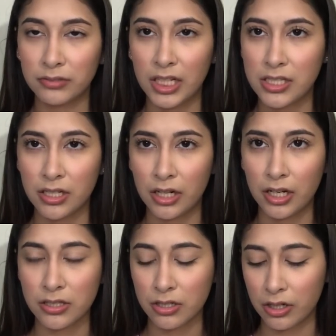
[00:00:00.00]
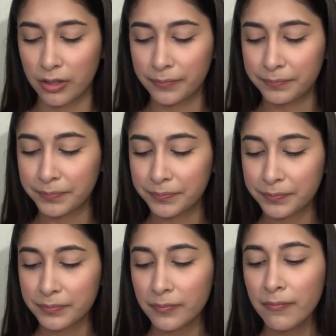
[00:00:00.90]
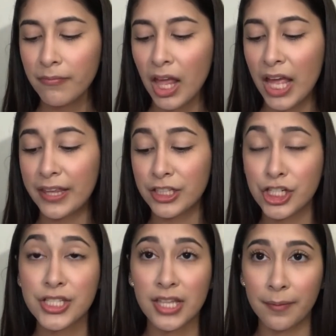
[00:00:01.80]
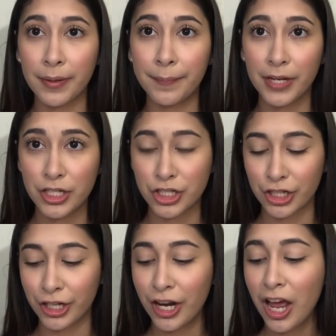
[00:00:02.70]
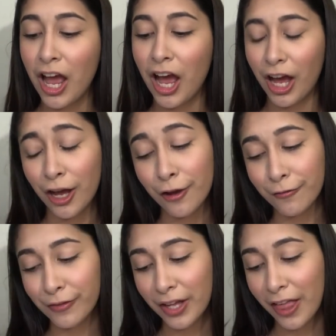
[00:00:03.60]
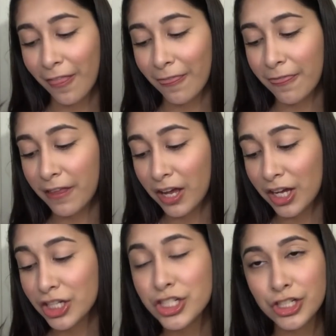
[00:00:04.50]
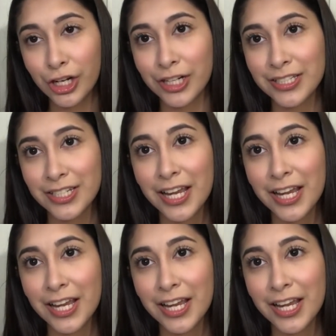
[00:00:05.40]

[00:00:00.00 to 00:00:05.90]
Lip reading: I didn't answer her. And then she sent me a picture of the shirt.